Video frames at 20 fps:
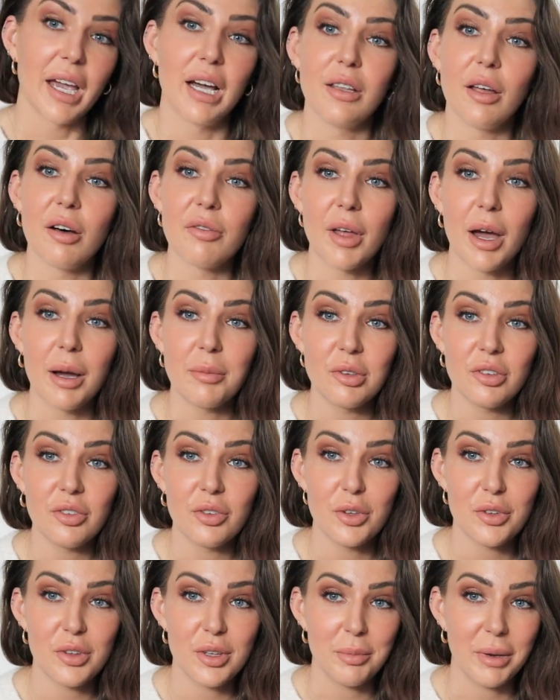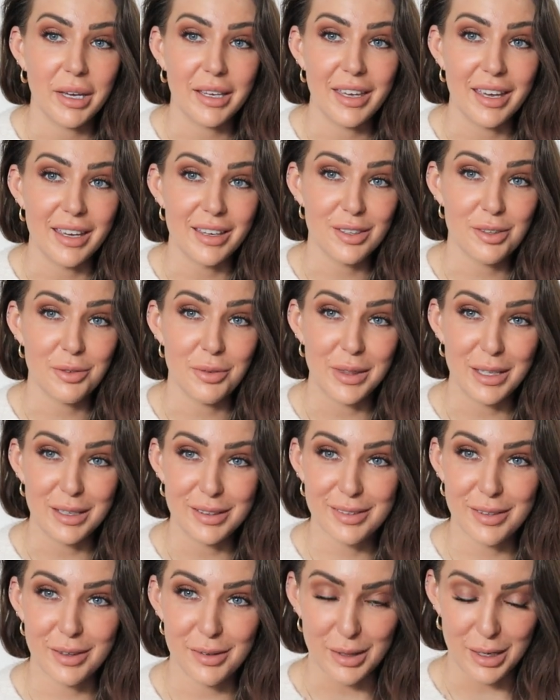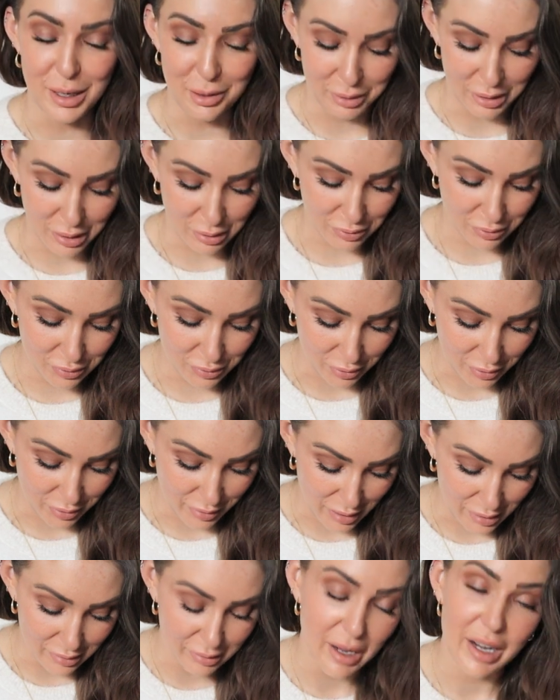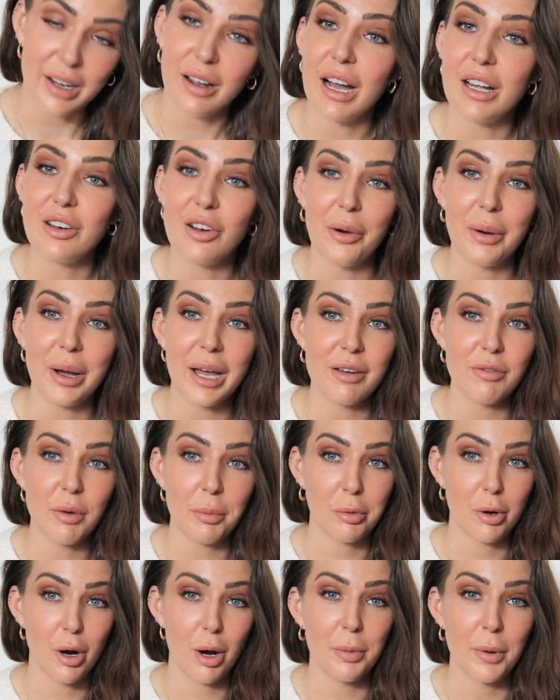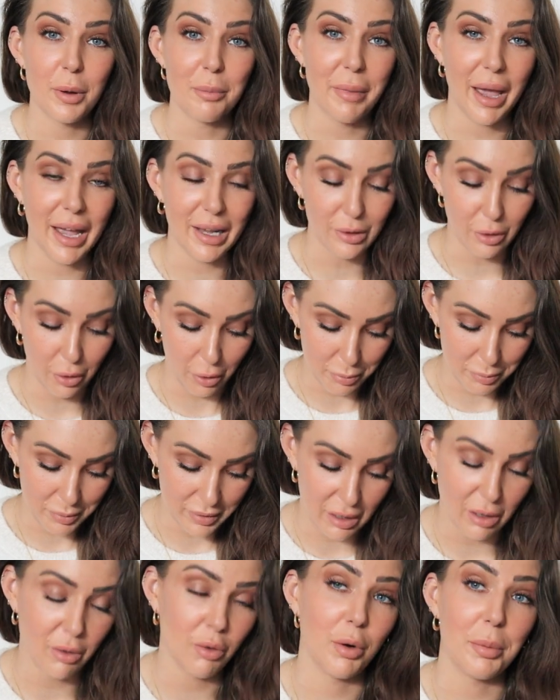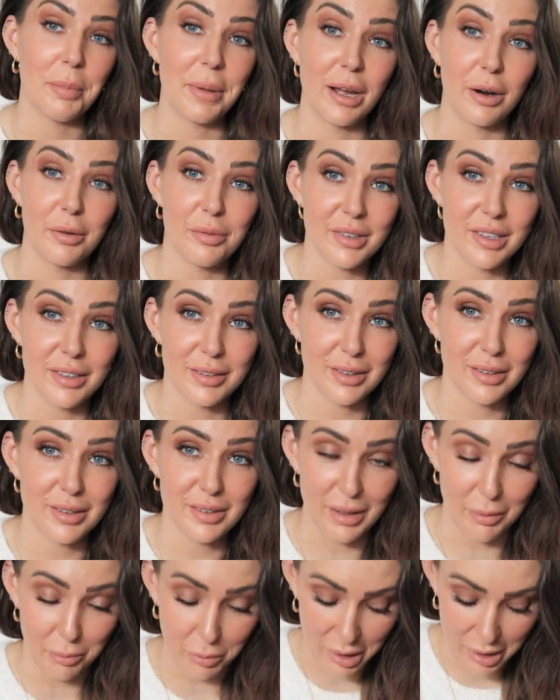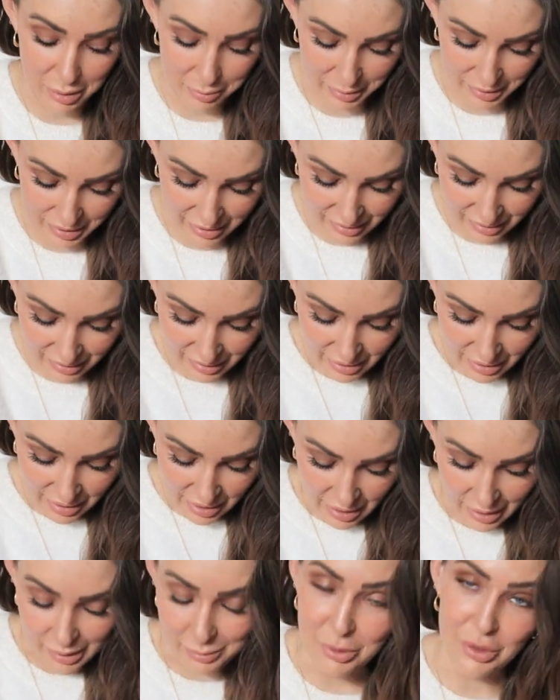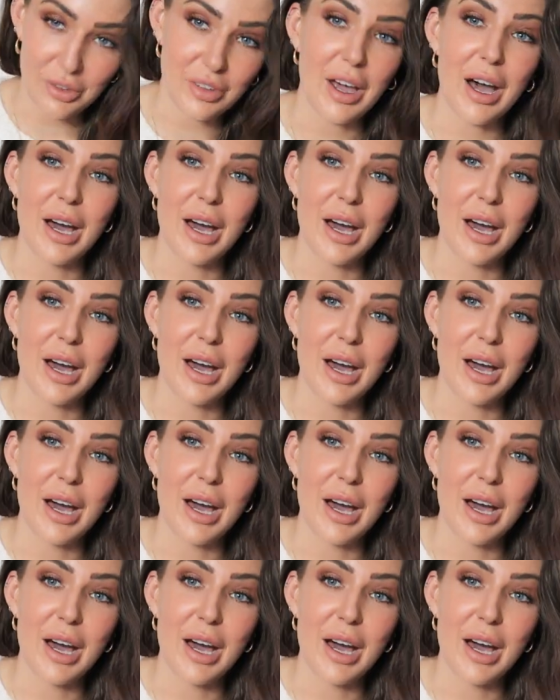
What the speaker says: I love that I'm just using my keys for this. Does anyone else do that? Like, I know I have a proper mail opener or a pair of scissors somewhere, but I'm just